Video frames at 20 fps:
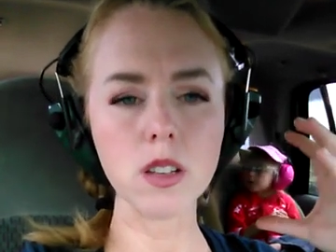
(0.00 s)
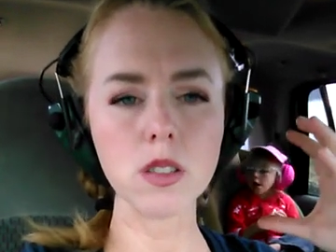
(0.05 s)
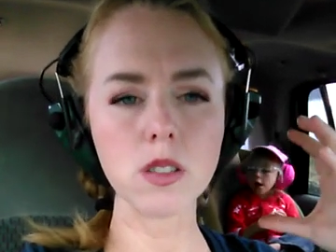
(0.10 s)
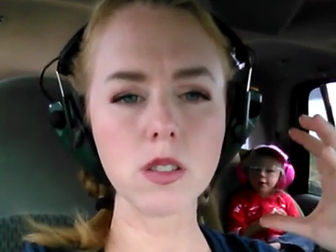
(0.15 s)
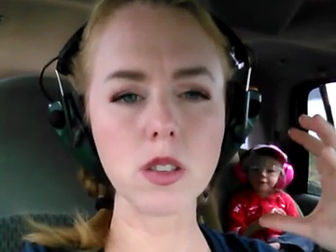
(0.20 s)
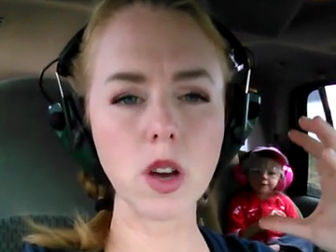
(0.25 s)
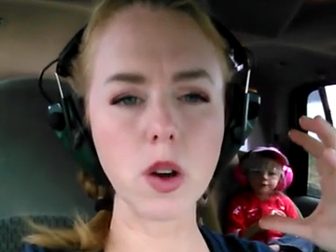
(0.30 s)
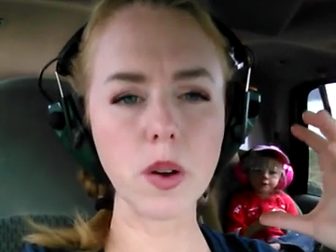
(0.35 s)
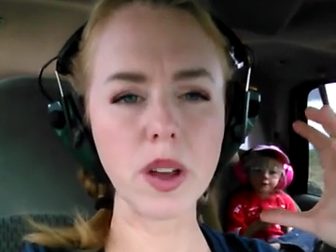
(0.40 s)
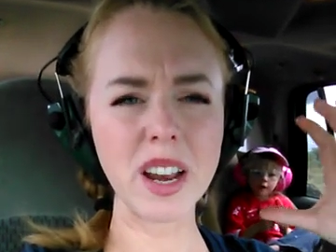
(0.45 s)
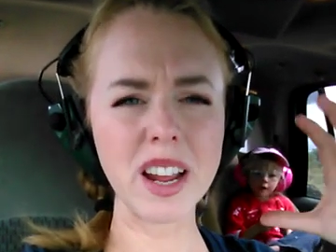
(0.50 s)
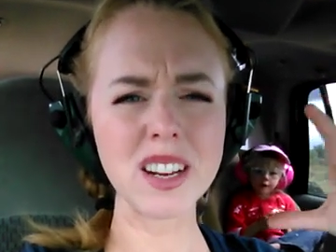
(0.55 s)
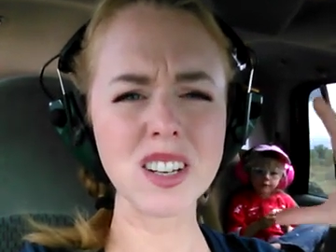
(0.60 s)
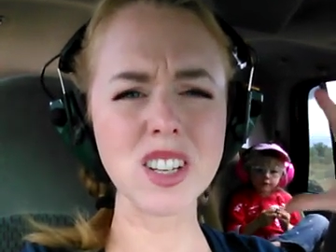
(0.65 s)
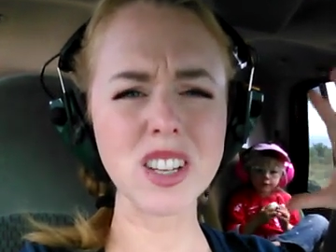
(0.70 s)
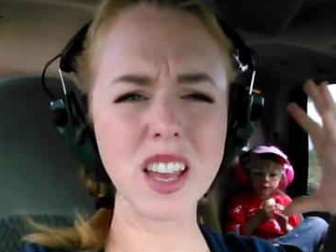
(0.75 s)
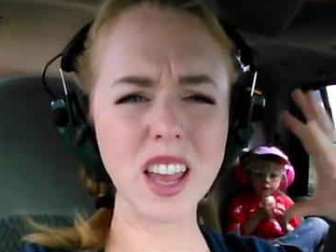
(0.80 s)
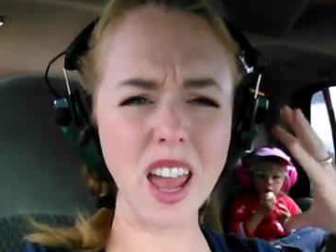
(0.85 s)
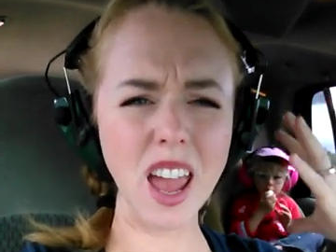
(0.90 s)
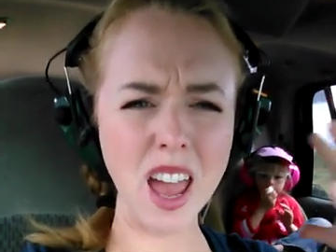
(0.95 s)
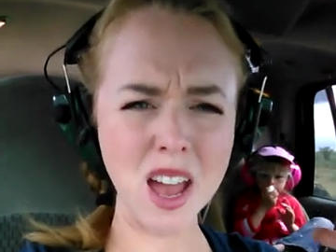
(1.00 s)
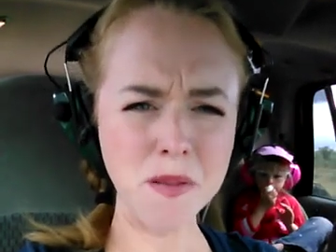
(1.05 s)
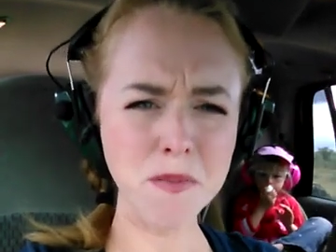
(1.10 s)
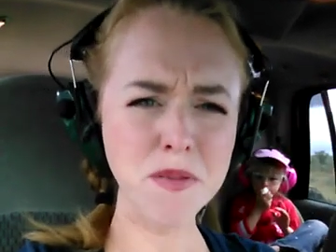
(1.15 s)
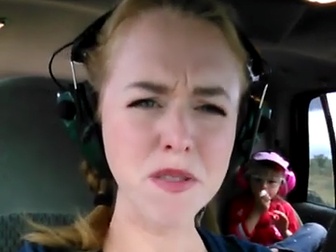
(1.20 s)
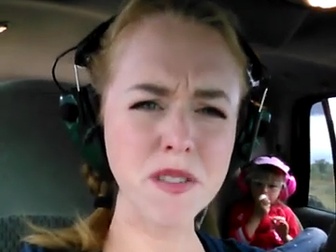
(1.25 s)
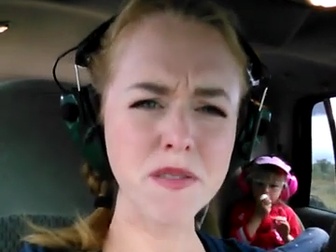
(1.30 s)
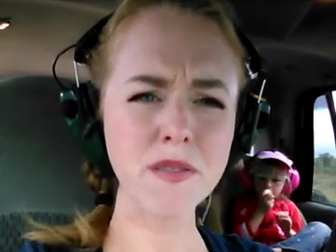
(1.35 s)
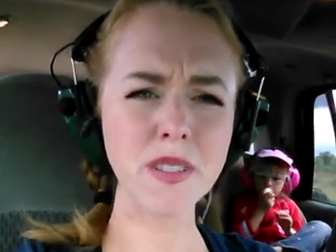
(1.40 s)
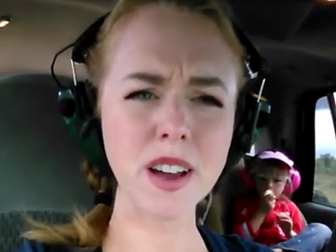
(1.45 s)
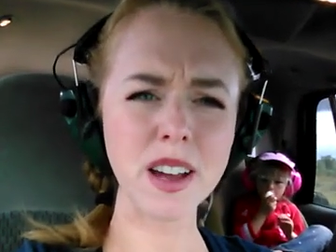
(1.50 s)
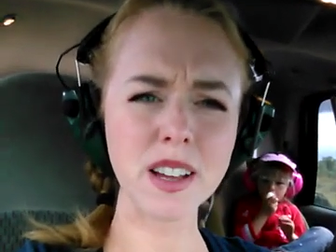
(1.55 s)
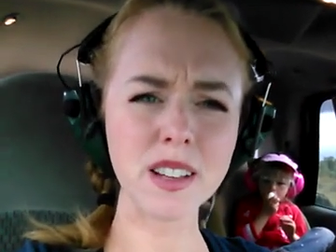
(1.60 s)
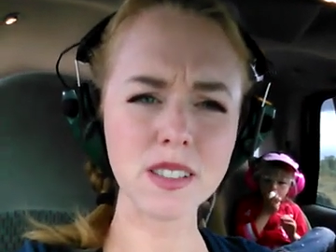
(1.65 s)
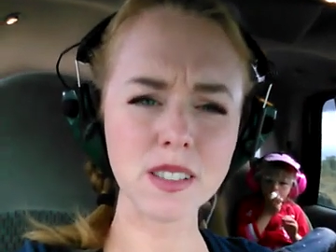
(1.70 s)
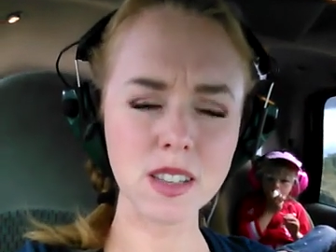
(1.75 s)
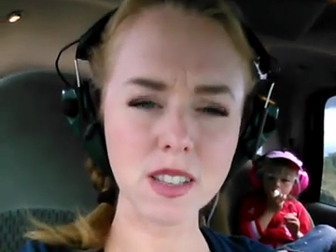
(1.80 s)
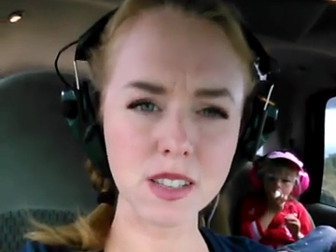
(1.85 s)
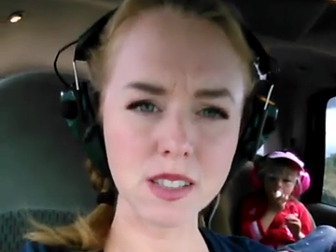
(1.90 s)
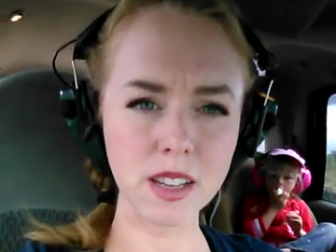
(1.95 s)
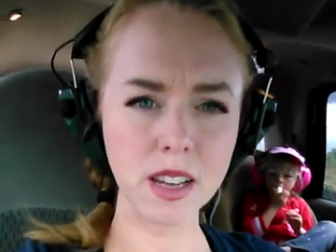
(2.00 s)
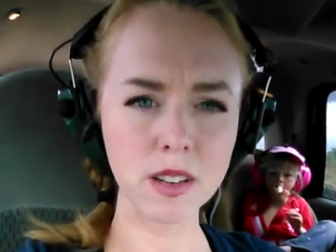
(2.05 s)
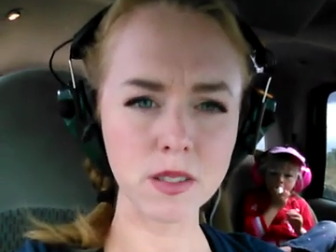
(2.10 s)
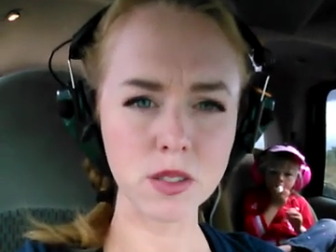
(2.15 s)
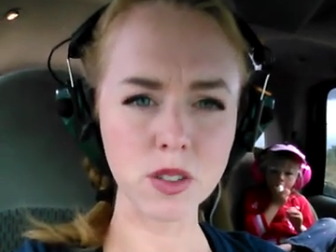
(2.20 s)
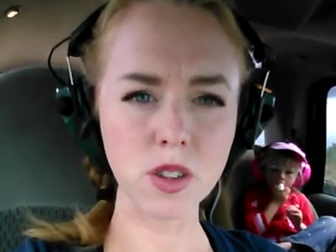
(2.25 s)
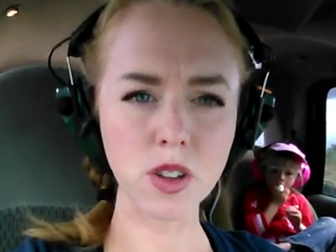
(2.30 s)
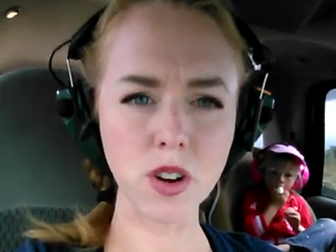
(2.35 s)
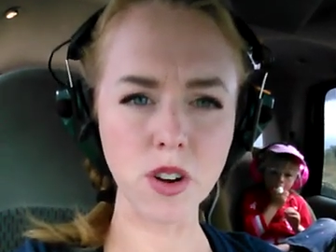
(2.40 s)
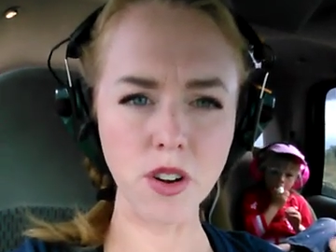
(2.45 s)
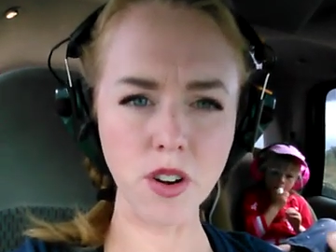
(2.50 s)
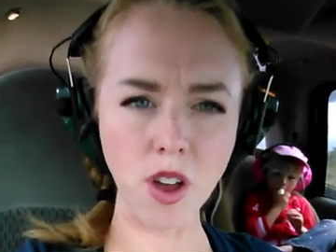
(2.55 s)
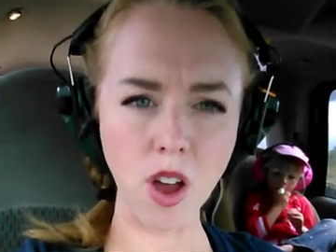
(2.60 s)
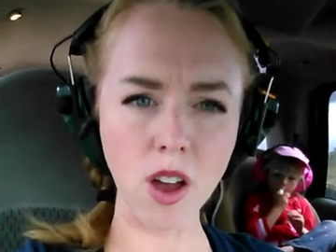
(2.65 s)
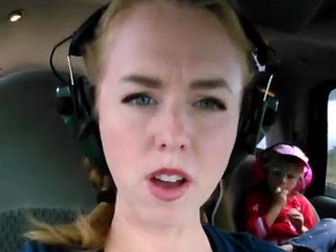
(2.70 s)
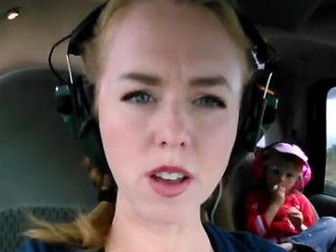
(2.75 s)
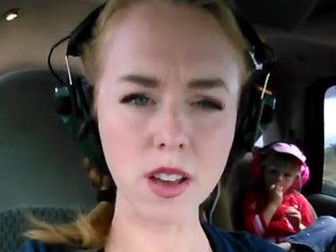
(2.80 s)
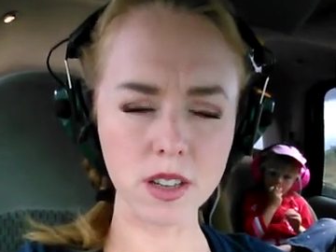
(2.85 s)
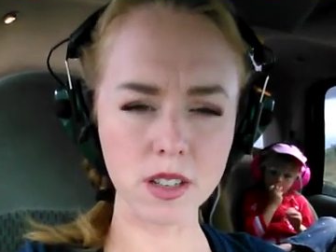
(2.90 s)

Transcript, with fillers: So it actually amplifies the sounds that are not